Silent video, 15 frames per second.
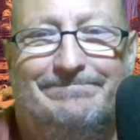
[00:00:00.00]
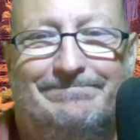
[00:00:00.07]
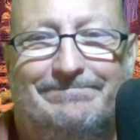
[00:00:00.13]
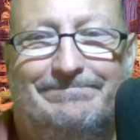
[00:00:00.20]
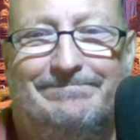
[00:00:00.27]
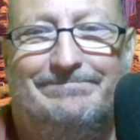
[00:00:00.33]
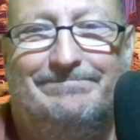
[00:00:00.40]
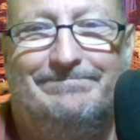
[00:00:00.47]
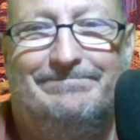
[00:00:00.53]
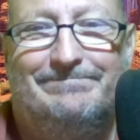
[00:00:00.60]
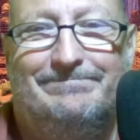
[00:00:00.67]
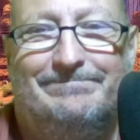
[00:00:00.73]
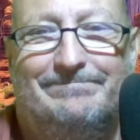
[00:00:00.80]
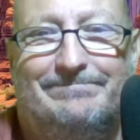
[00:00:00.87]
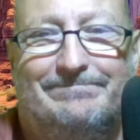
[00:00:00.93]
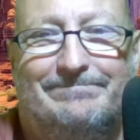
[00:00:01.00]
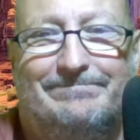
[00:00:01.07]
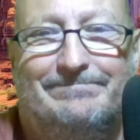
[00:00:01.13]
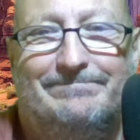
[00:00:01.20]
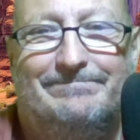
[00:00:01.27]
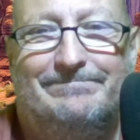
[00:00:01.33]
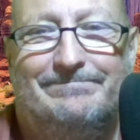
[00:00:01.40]

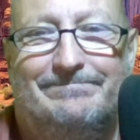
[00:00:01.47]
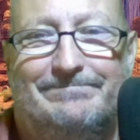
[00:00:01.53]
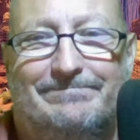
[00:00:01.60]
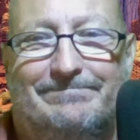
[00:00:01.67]
[no speech]